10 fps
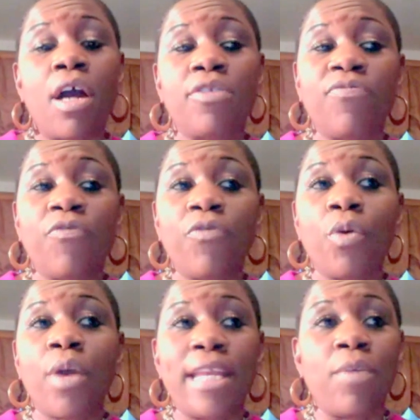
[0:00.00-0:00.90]
for
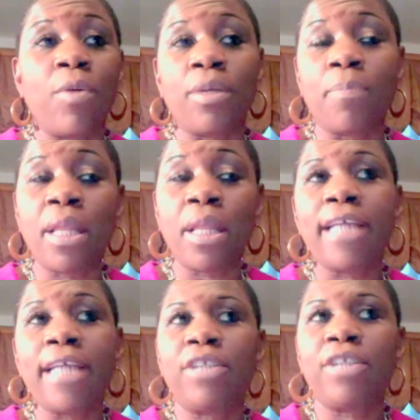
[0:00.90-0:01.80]
anyone
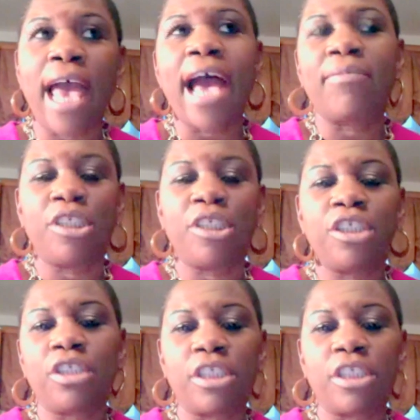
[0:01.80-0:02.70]
applying to have
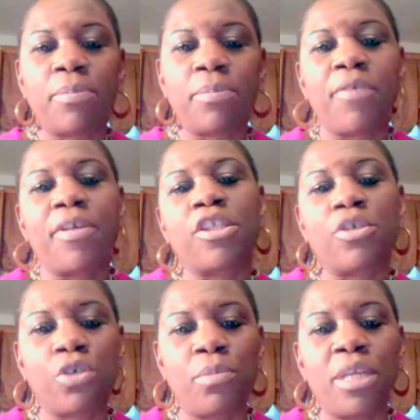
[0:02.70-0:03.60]
digital experience,
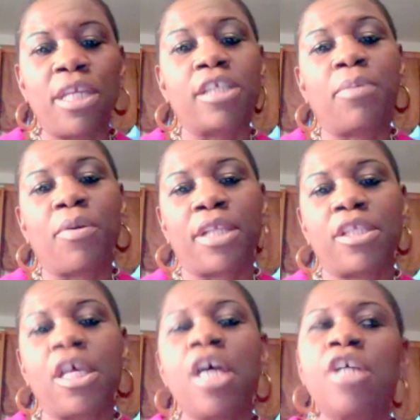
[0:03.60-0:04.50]
social media experience.
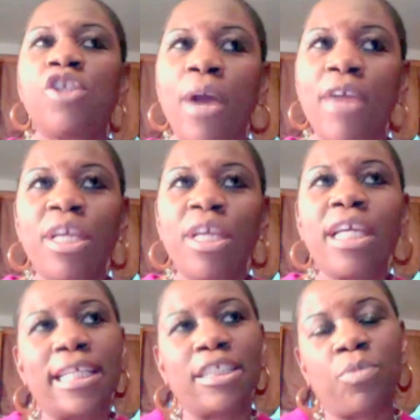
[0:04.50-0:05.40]
So I
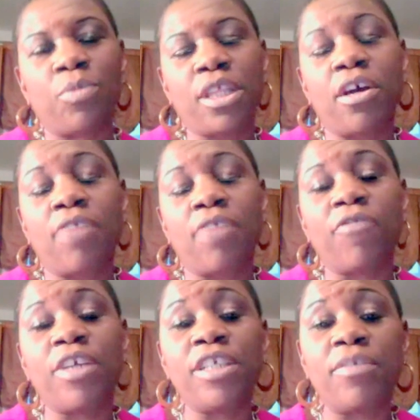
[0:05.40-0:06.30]
reconnected with a
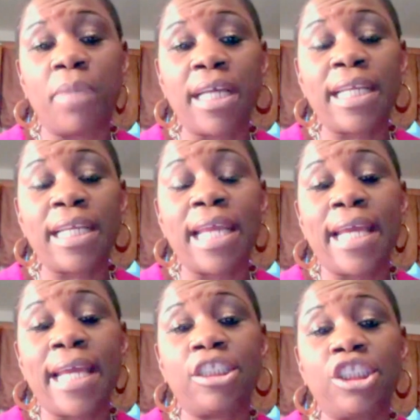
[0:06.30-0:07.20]
friend of mine,
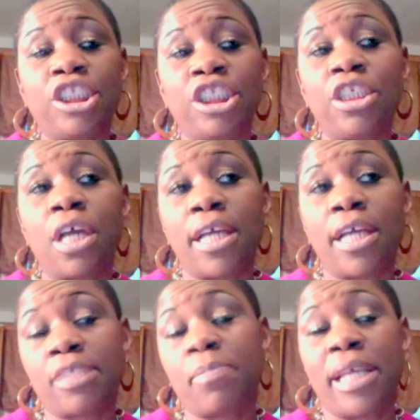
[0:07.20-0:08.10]
and she
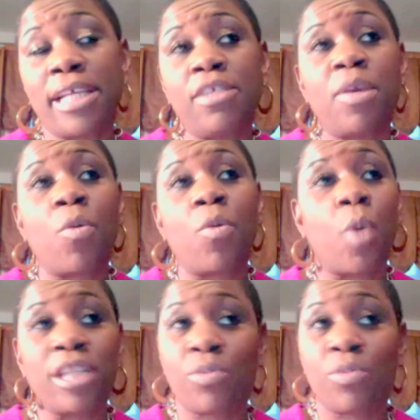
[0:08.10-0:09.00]
explained to me
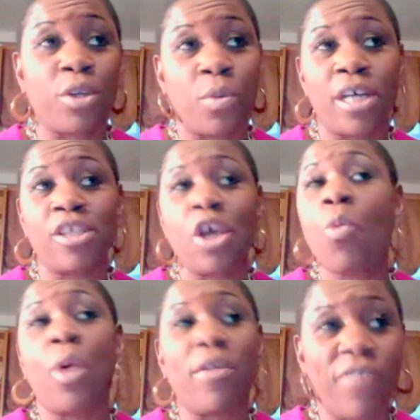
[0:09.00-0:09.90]
what Twitter was,
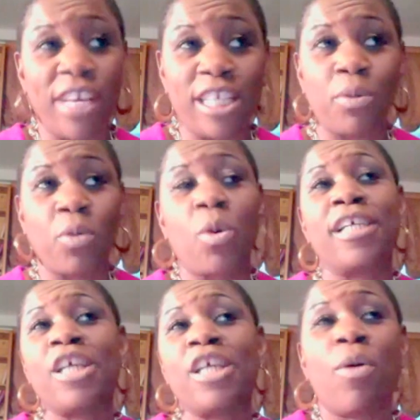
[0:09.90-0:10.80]
what Facebook
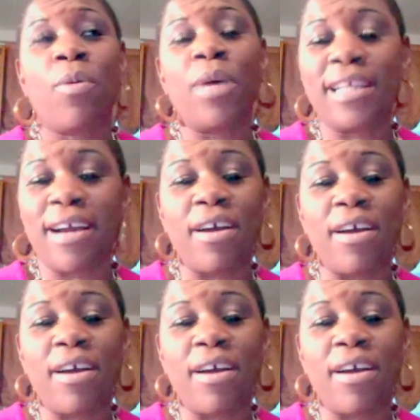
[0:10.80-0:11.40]
was, what